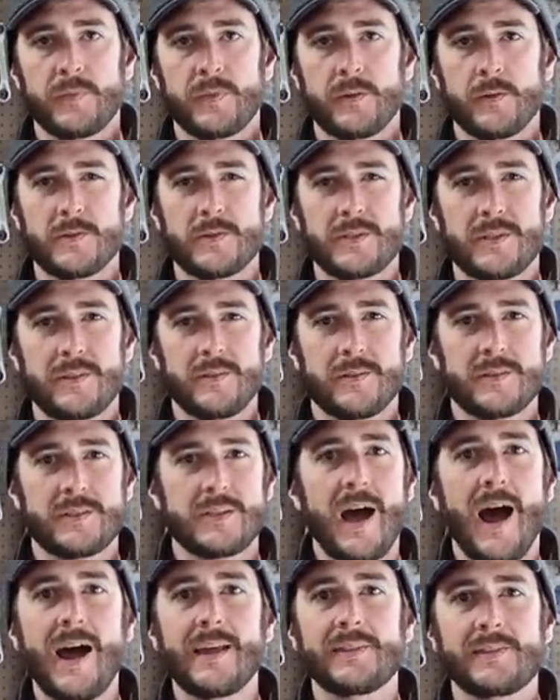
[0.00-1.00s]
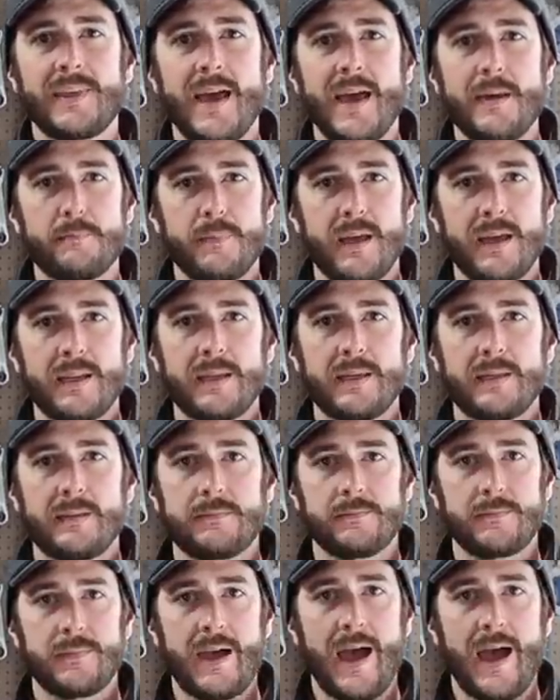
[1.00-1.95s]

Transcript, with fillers: there's, there's not that many